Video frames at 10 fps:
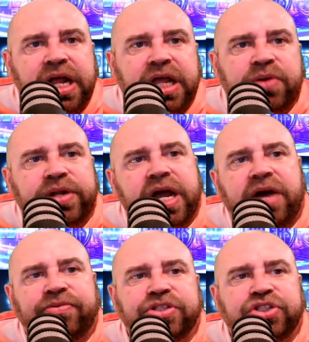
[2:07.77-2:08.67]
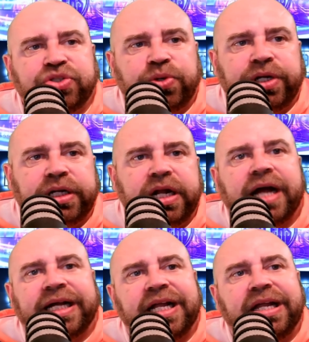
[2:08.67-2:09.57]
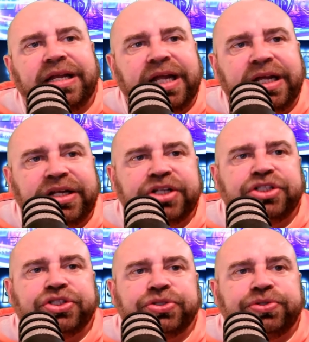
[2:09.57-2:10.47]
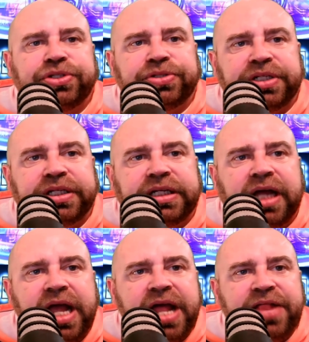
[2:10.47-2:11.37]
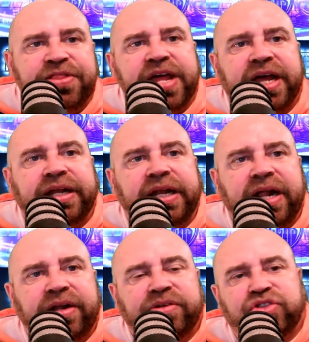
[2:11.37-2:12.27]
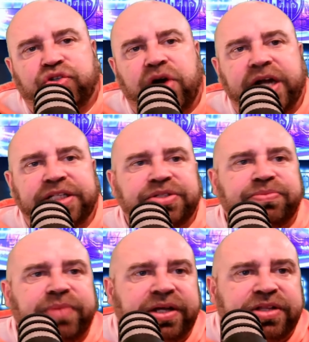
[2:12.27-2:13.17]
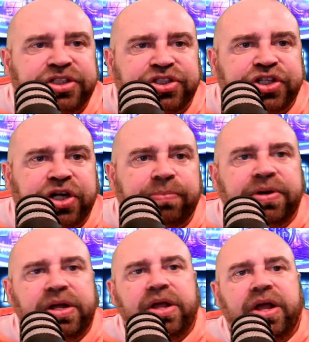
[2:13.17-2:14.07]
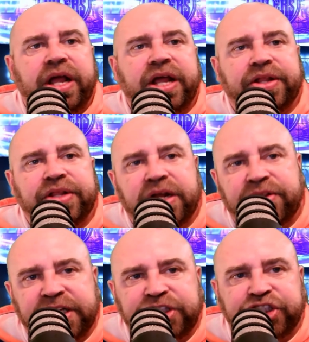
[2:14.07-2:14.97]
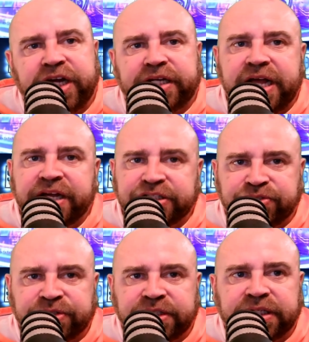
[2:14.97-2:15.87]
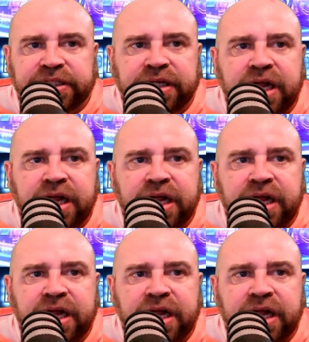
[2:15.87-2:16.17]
he would have to join a Canadian junior league than try to make the jump in the Czech Extraliga.